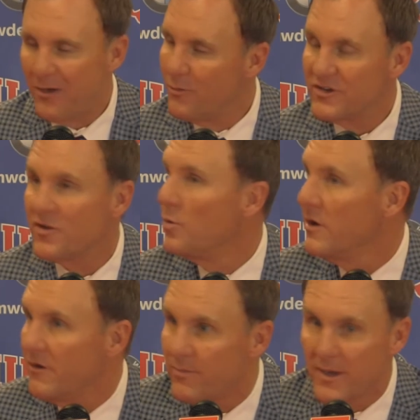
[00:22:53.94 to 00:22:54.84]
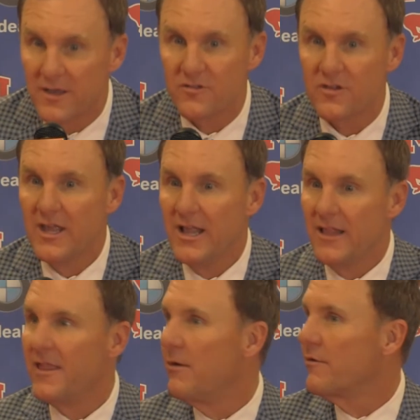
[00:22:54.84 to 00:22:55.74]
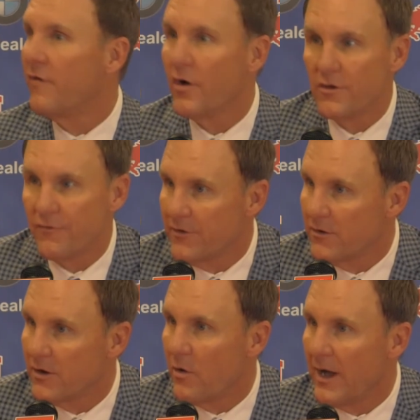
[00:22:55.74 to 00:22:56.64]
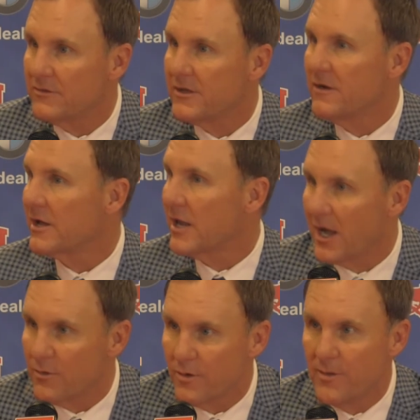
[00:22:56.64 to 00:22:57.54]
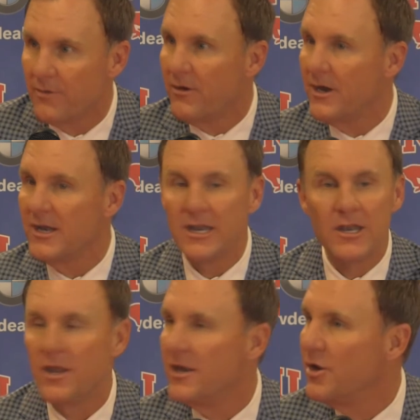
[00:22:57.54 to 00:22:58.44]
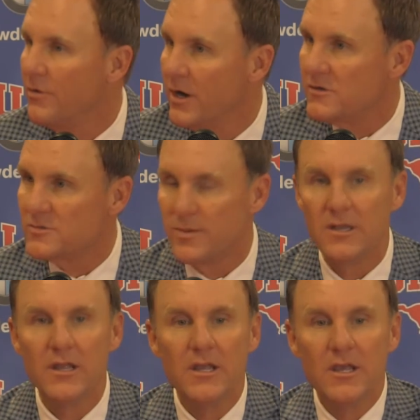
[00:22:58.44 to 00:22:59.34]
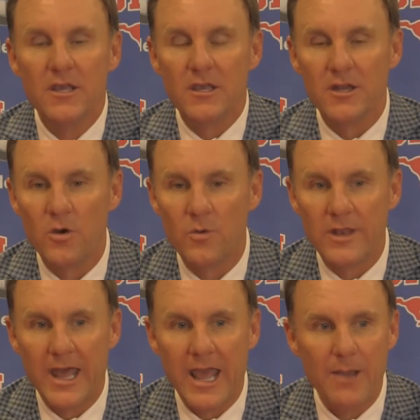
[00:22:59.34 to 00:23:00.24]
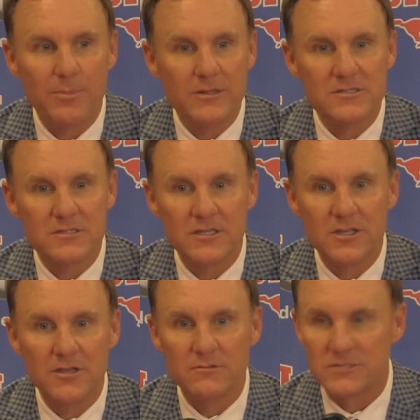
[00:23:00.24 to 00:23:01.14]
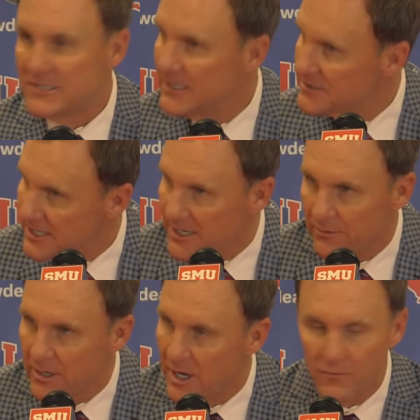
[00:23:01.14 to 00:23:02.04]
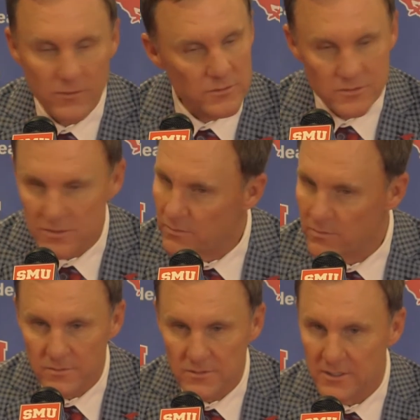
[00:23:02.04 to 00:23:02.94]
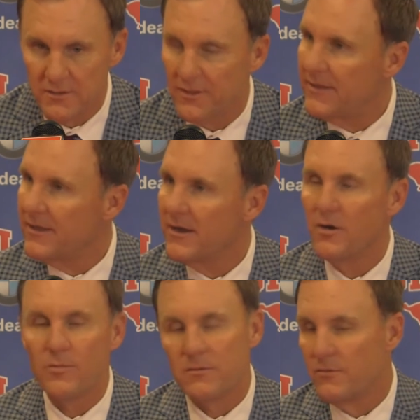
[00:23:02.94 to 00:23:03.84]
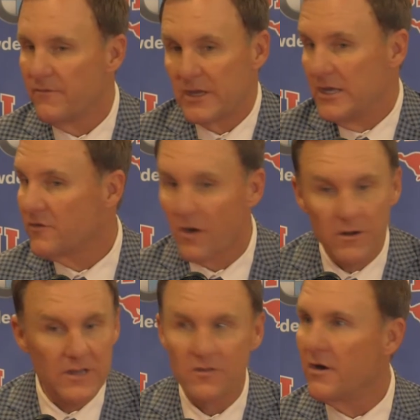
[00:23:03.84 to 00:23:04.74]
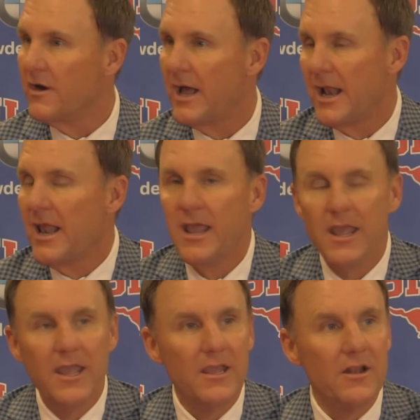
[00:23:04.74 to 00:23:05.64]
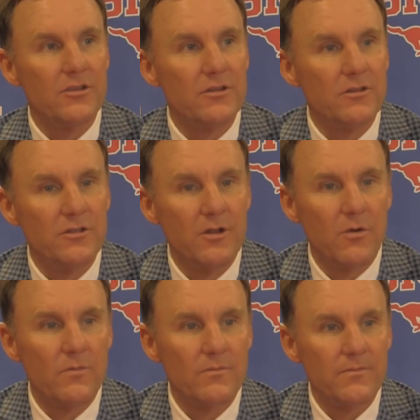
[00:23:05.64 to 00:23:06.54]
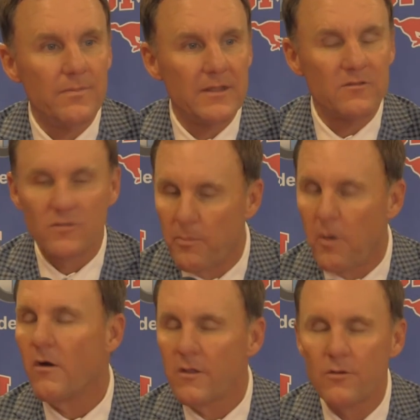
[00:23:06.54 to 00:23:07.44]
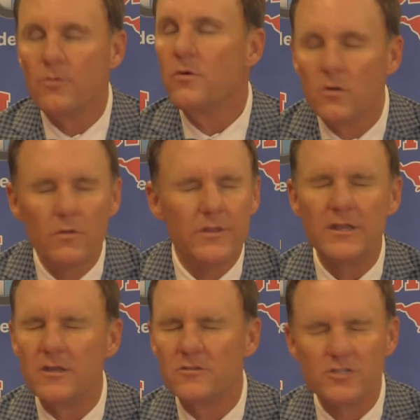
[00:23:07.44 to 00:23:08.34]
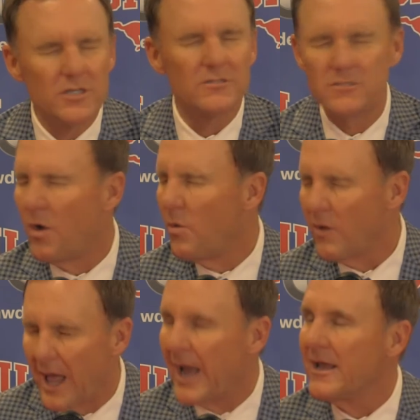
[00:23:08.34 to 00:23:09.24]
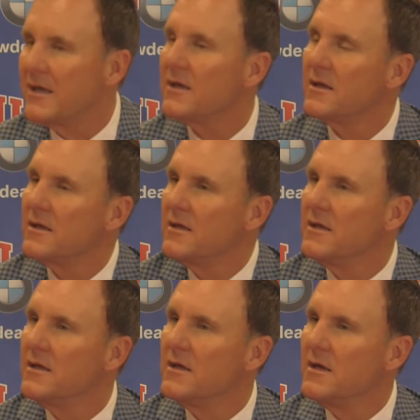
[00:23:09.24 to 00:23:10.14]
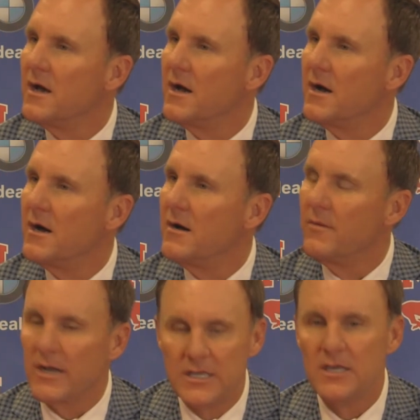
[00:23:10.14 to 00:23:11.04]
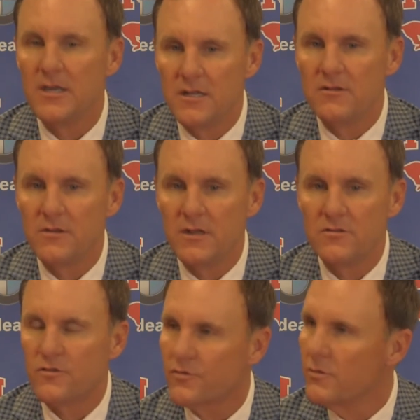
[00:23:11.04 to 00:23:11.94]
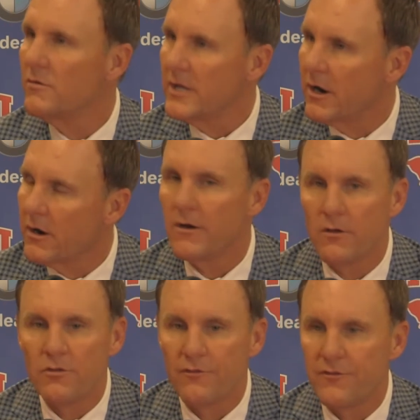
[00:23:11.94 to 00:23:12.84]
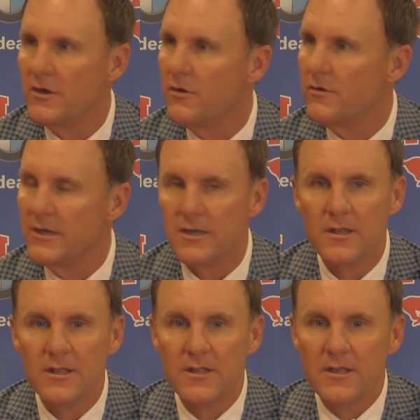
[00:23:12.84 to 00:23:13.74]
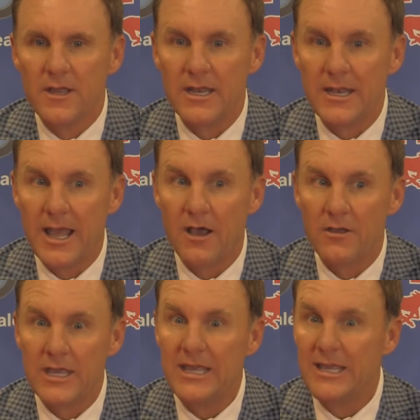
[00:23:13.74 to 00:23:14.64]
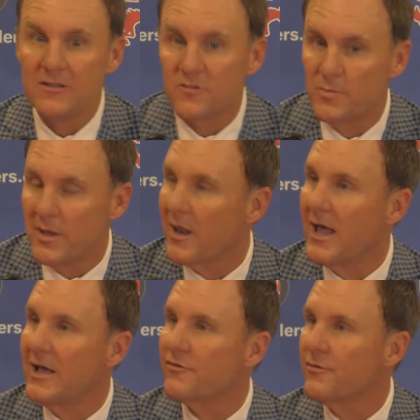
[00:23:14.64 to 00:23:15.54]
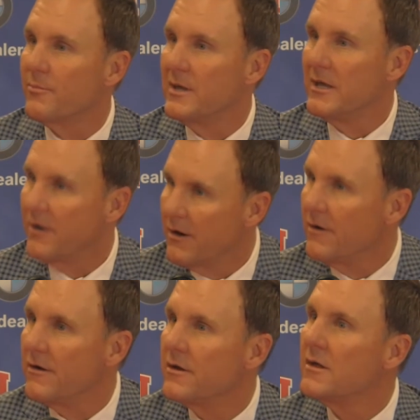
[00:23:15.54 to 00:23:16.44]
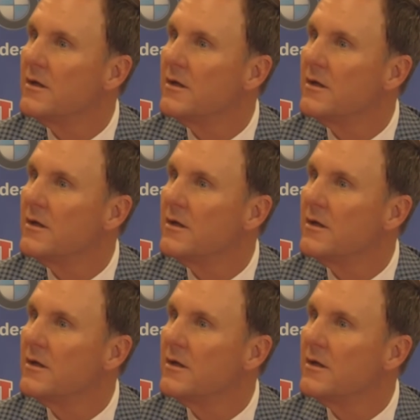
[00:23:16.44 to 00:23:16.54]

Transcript: I wish he wouldn't have because they would have heard the field go out there, the clock would have been running, and, and who knows? But you know, when that happens, it was a 10 second runoff, which was the, you know, that, that hurt. But if a kid's hurt, he's hurt. I, you know, you, you don't, that's the part of the rule that you just don't like. Uh, a kid that's truly hurt on the field and, and now he gets penalized for being hurt.